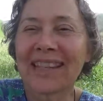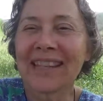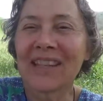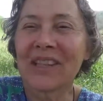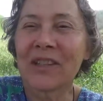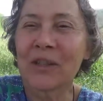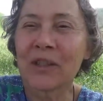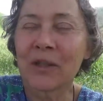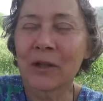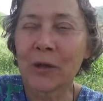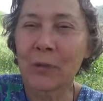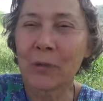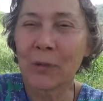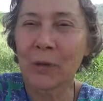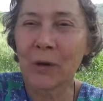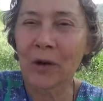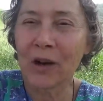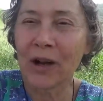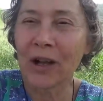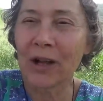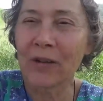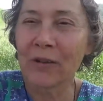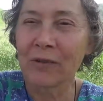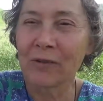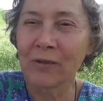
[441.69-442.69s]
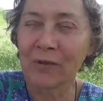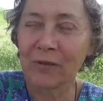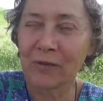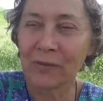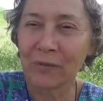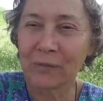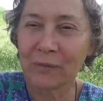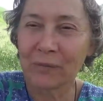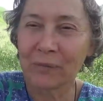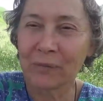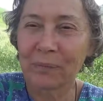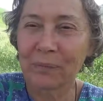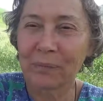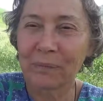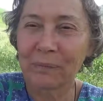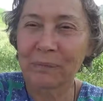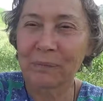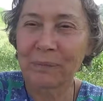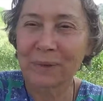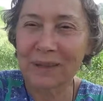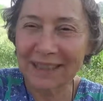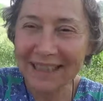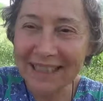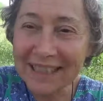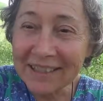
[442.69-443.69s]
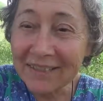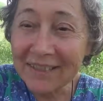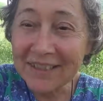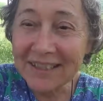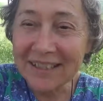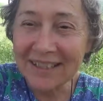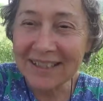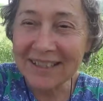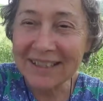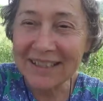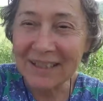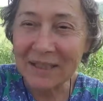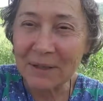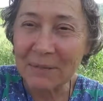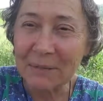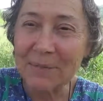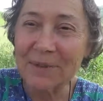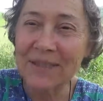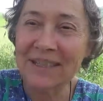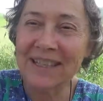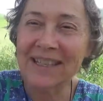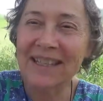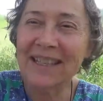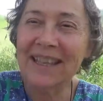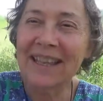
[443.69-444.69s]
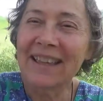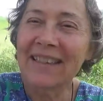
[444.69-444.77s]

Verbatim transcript: you know, were of belief systems